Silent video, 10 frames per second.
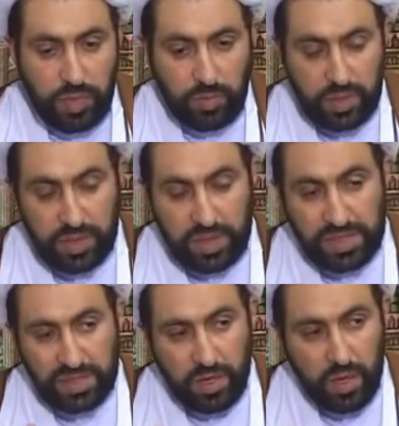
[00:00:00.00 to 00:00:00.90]
but it
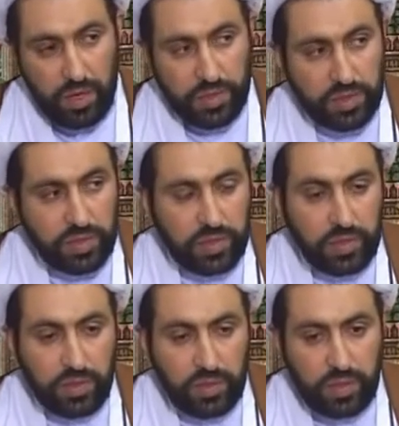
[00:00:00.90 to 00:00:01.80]
starts
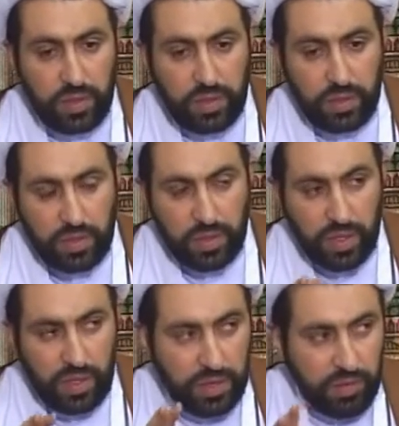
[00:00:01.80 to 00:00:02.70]

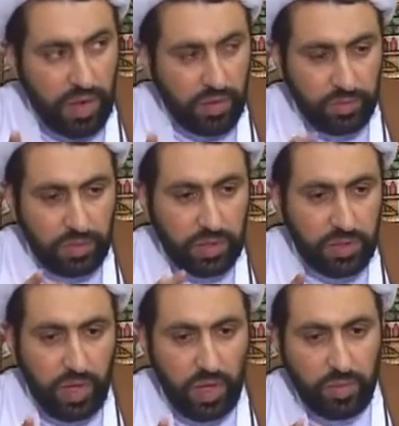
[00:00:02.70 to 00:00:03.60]
around the
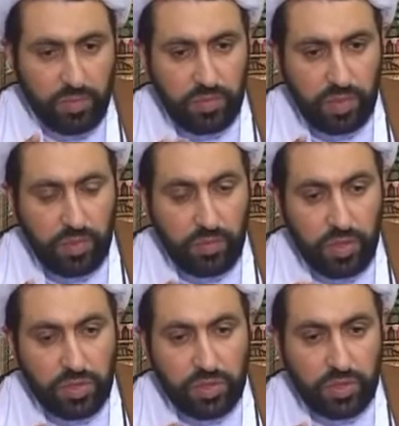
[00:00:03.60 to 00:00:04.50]
time in
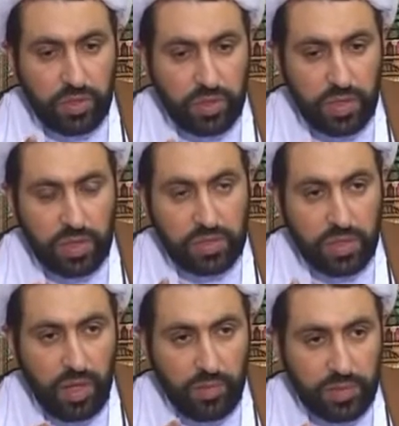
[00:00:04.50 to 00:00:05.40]
which
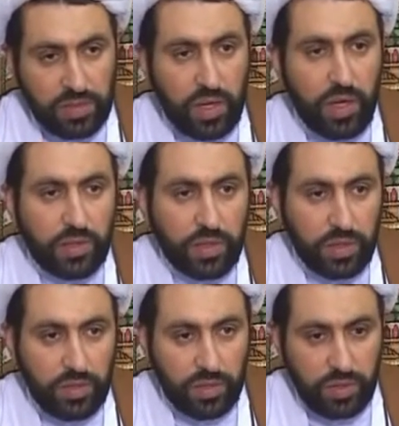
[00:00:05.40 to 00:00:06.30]
Islam started.
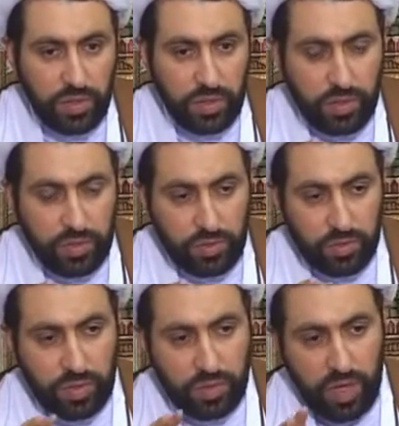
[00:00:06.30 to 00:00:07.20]
So
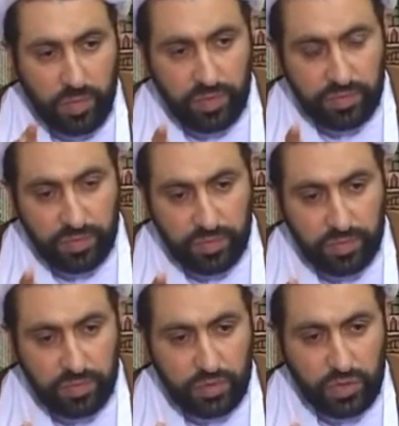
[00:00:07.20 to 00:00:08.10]
the time of
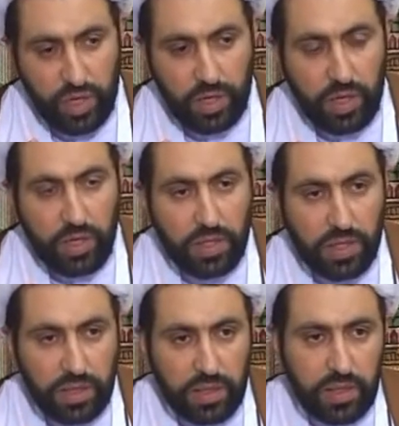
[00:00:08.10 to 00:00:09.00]

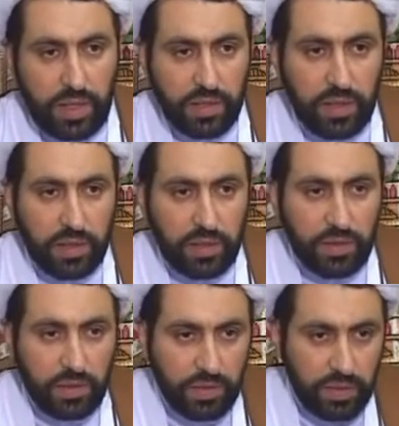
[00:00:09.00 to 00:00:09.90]
Jahiliyyah, and then
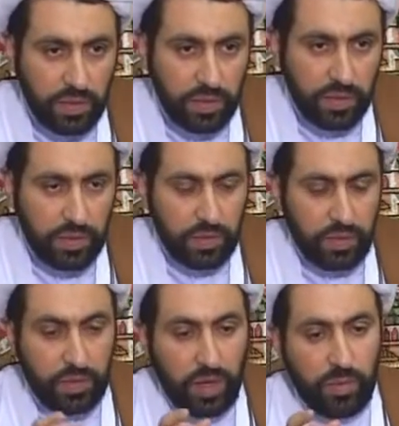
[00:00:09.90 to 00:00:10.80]

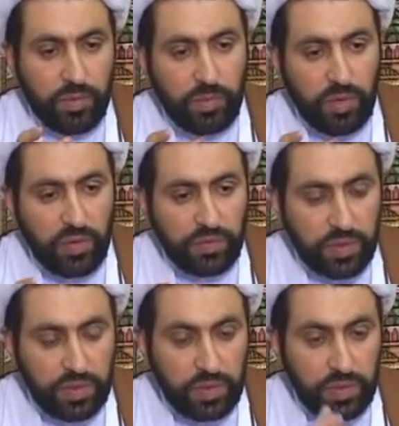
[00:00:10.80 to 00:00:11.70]
the time the
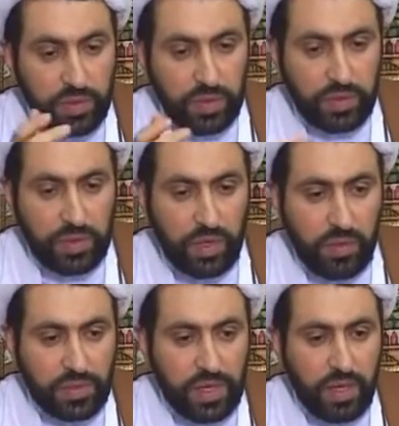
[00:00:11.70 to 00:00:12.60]
Prophet Sallallahu
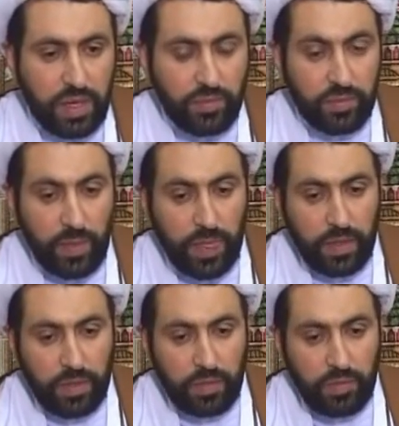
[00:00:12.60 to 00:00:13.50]
Alaihi
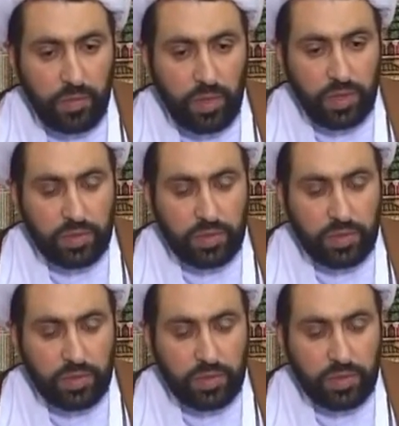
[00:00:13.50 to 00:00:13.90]
wa Sallam